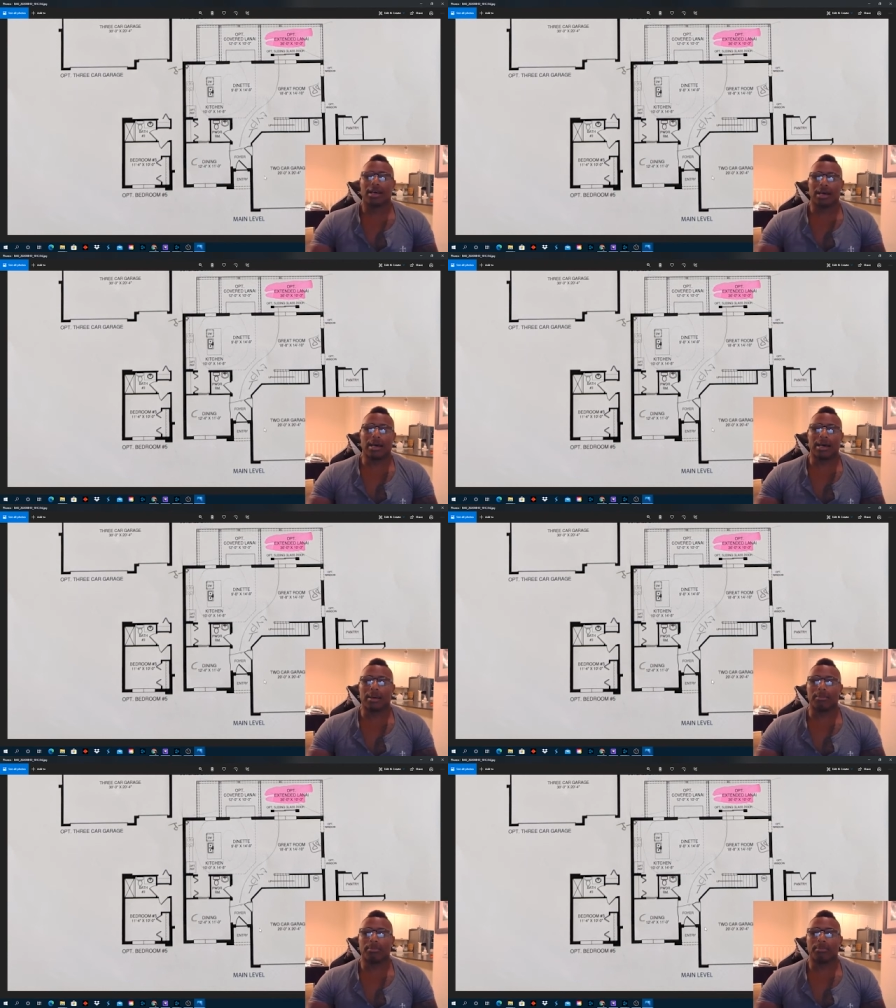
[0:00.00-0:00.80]

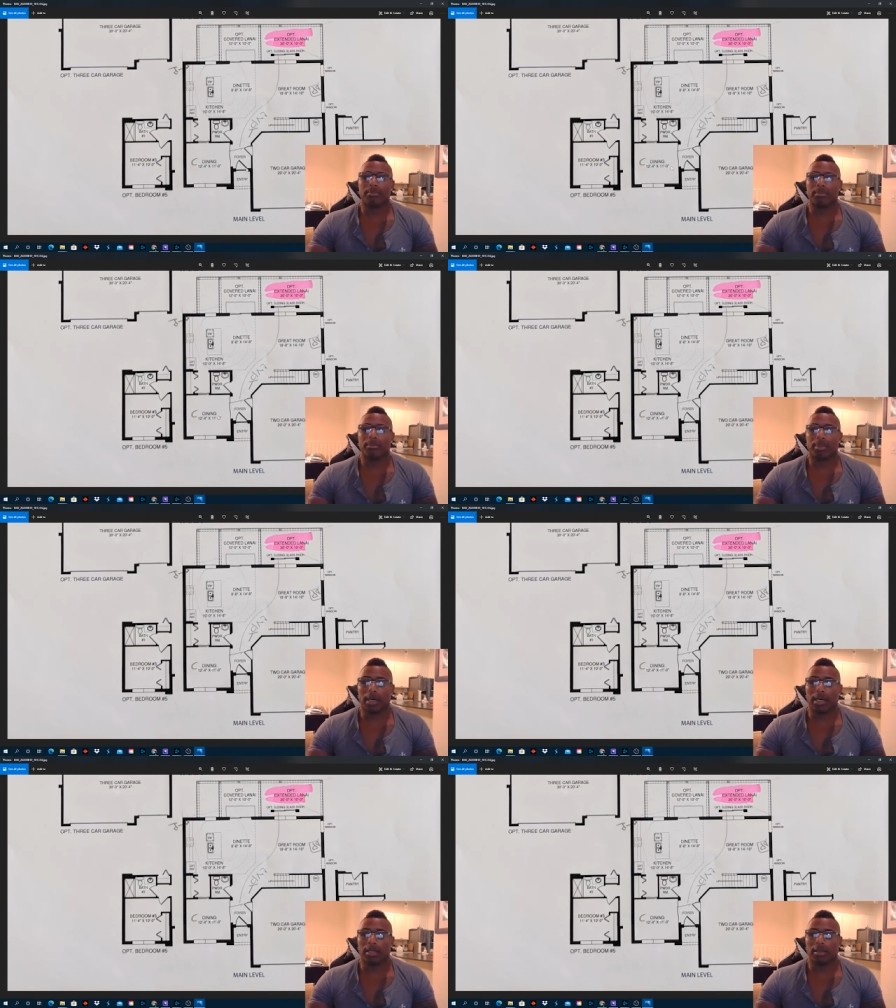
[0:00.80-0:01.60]
Um,
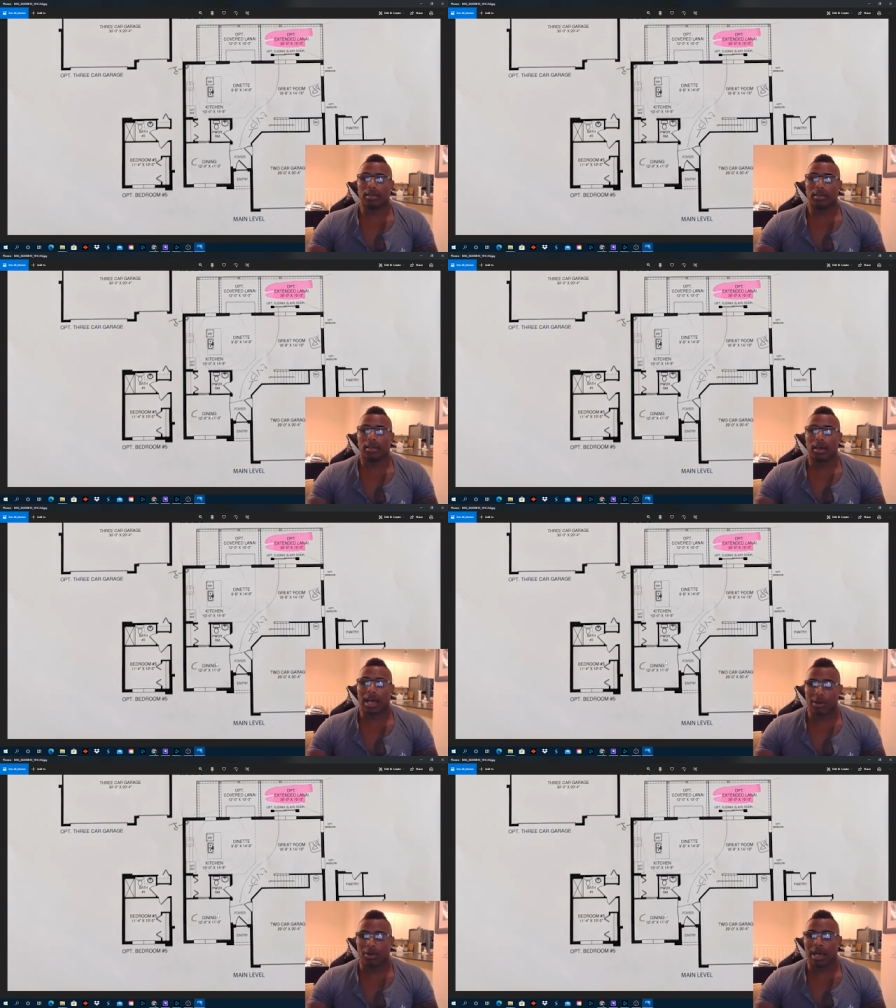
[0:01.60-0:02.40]
but
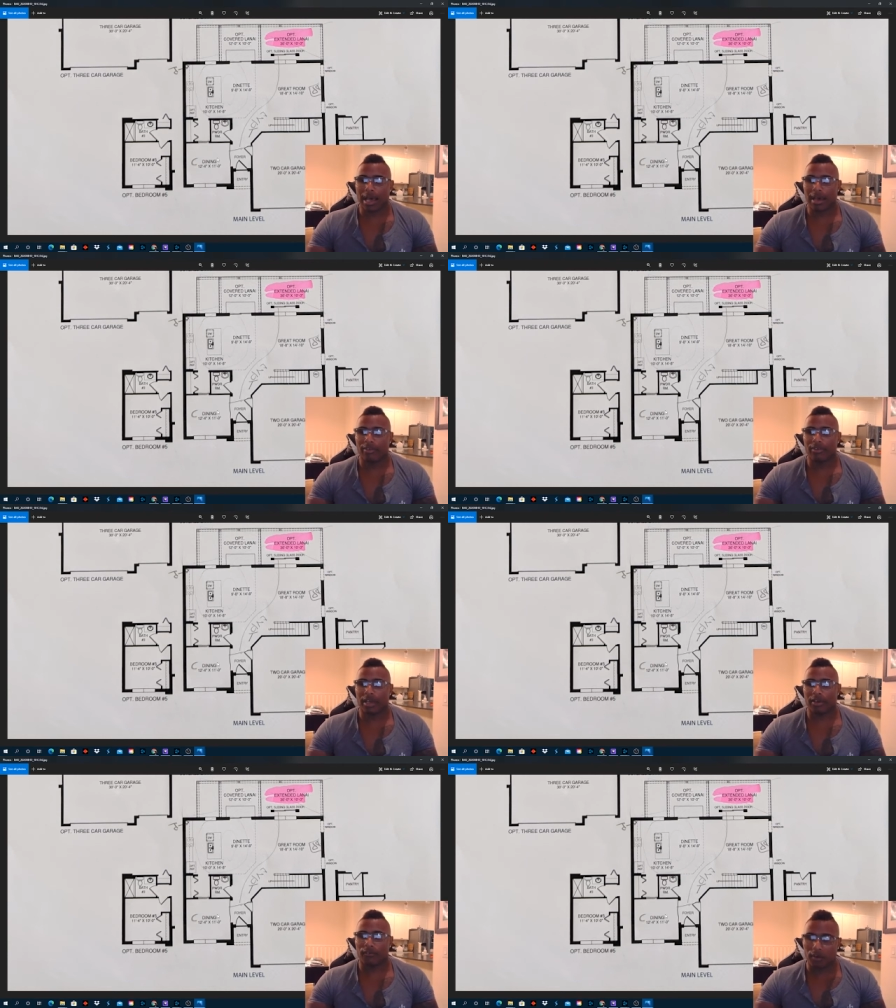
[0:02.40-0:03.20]
I will have
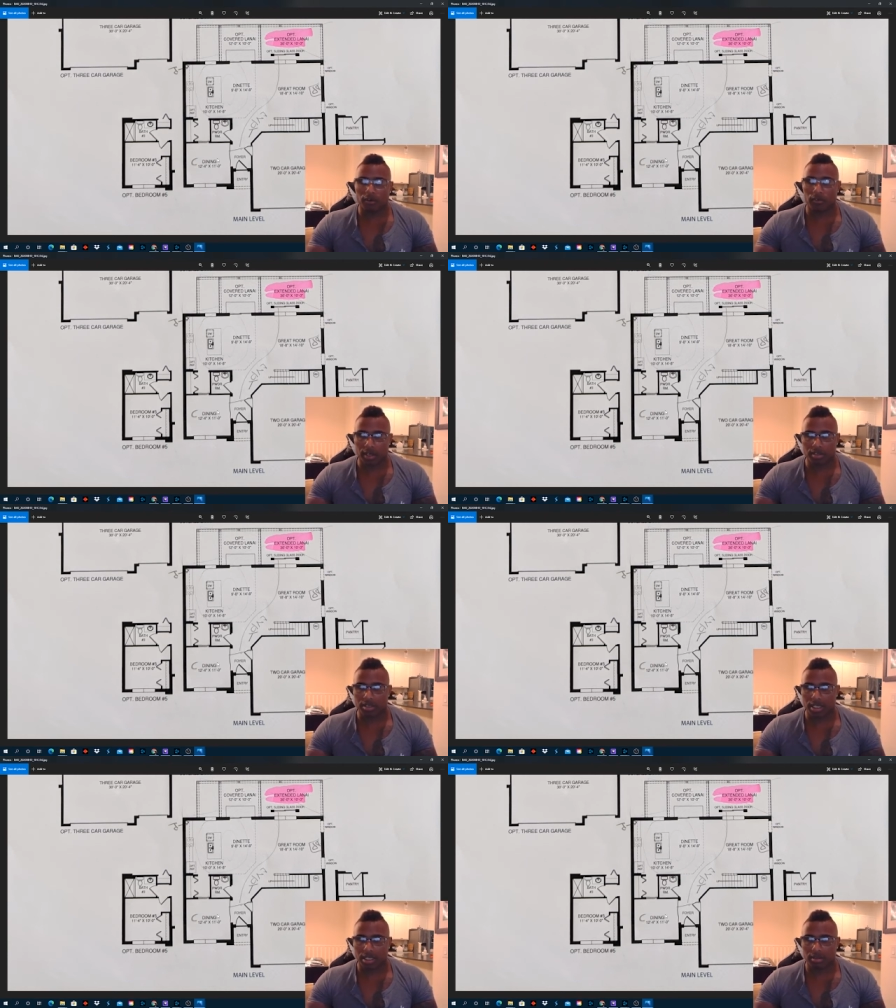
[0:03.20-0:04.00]
a full
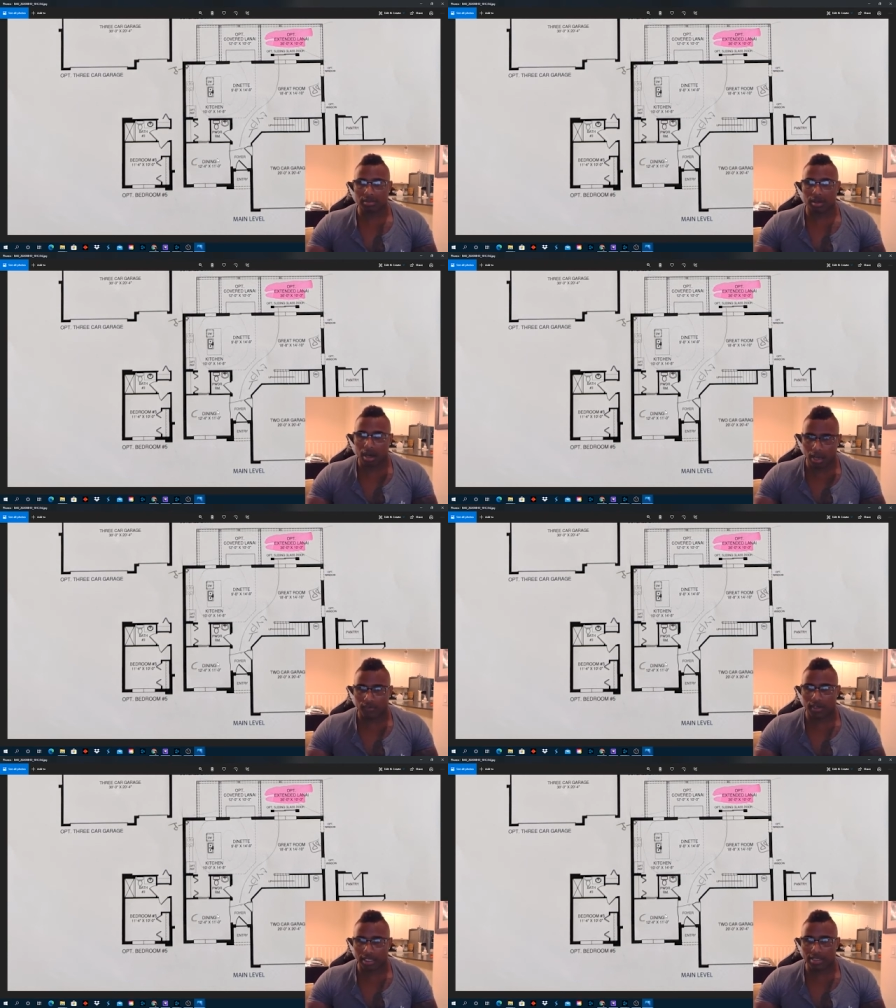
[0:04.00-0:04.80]
functioning
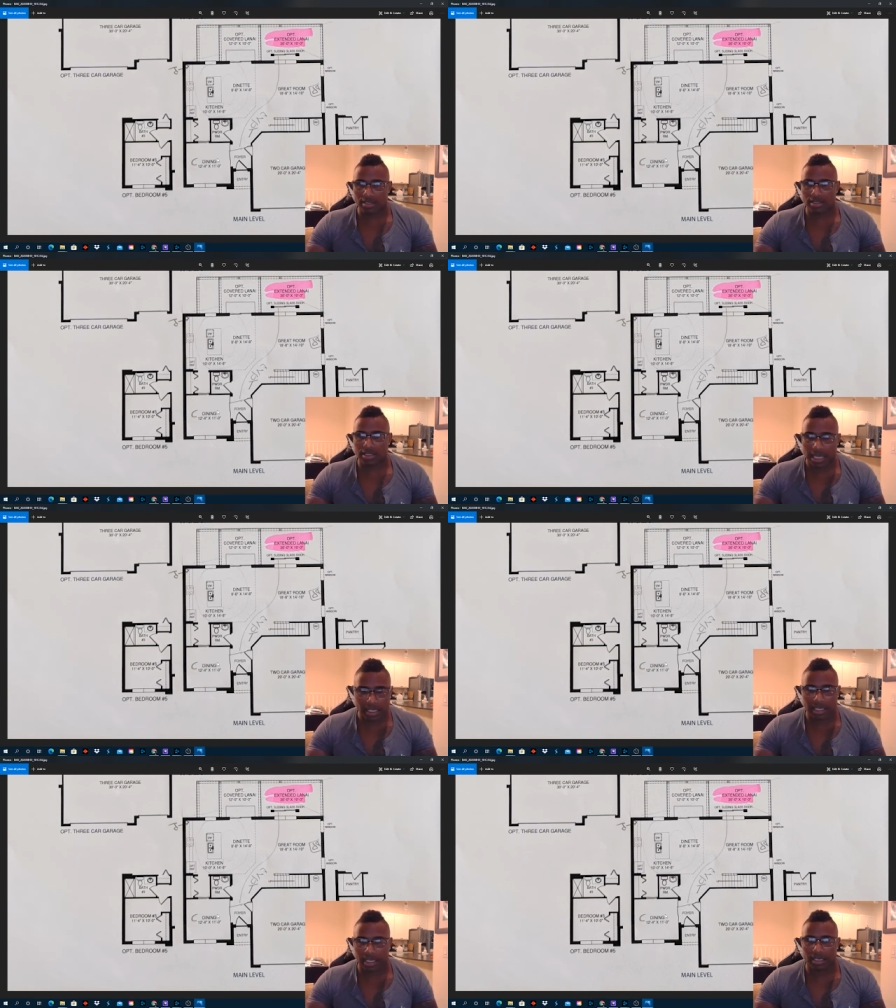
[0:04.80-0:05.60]
office
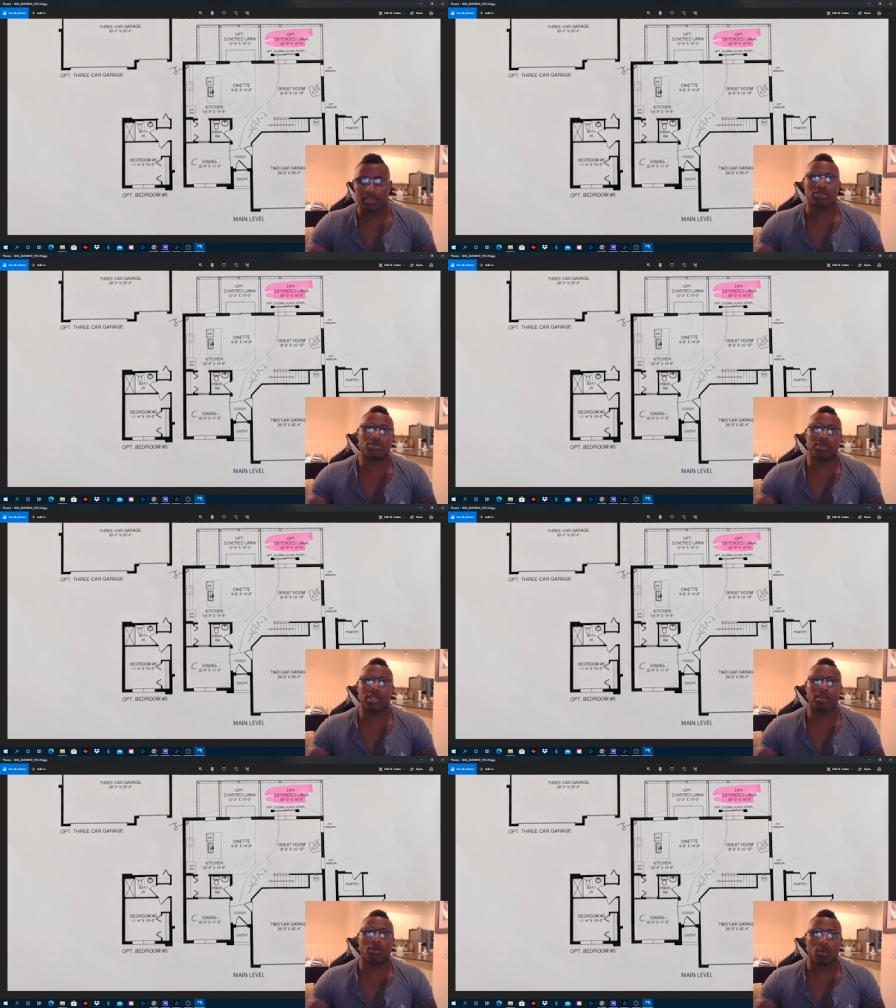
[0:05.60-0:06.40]
dedicated to
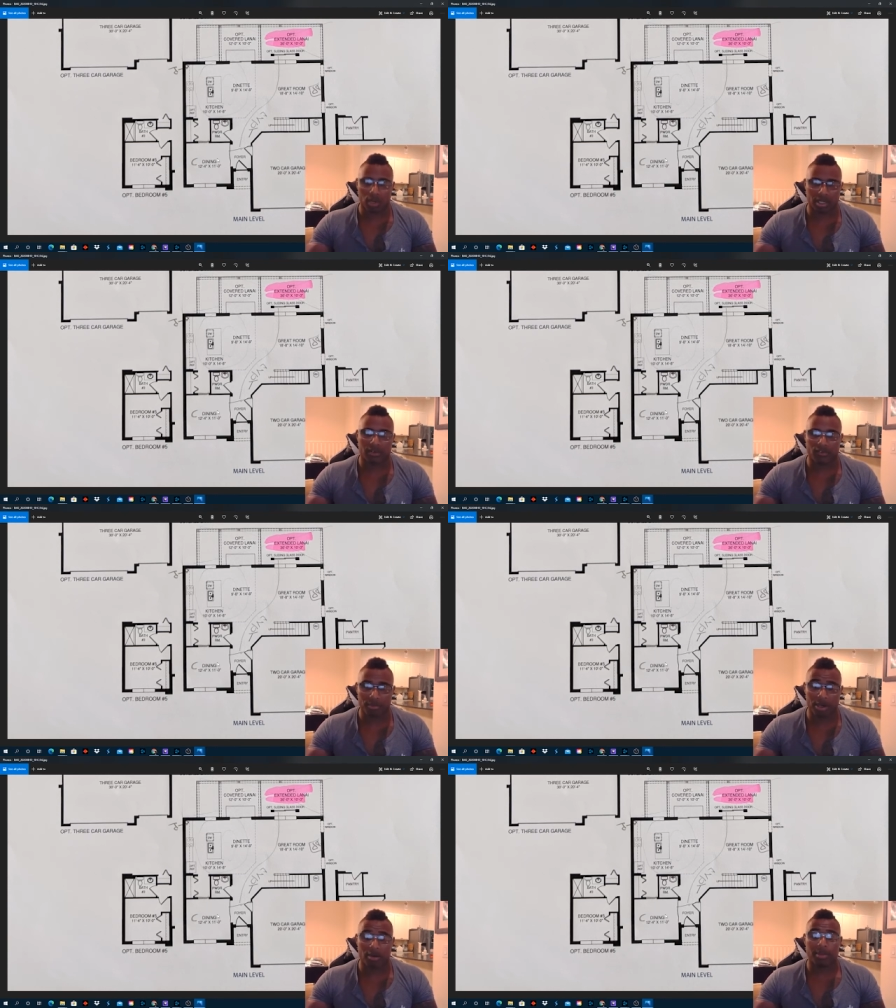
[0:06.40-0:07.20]
me working
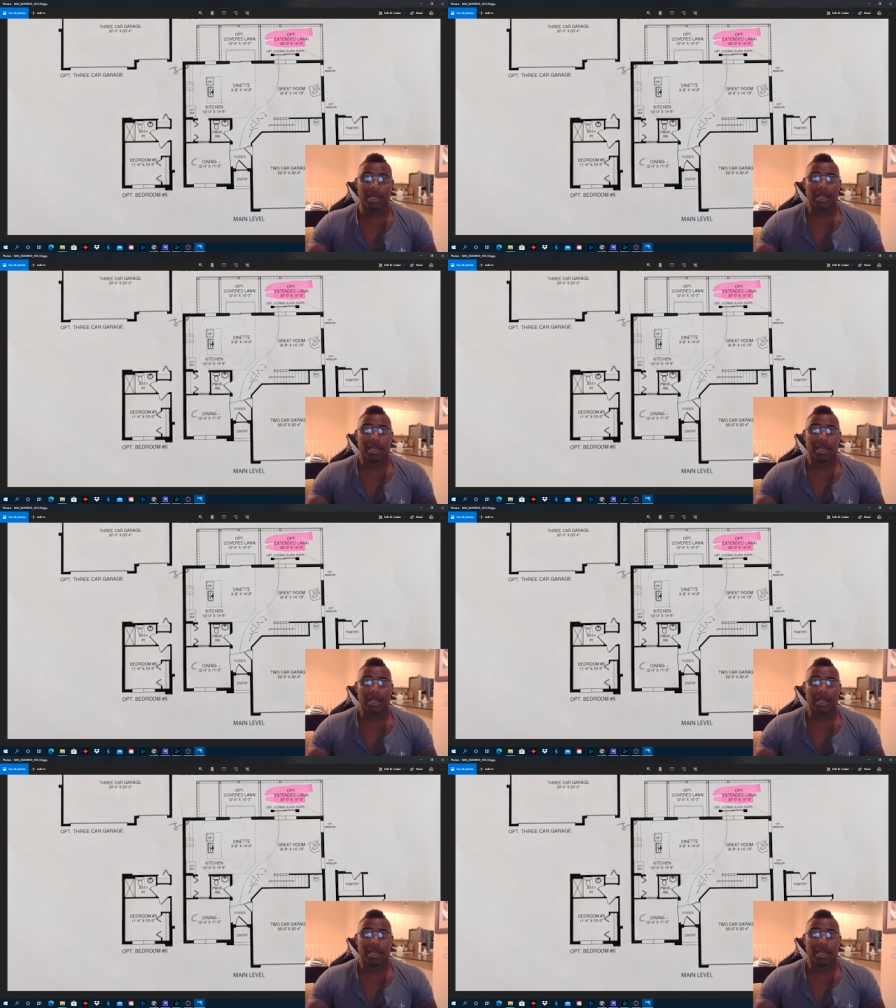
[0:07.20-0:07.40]
from home.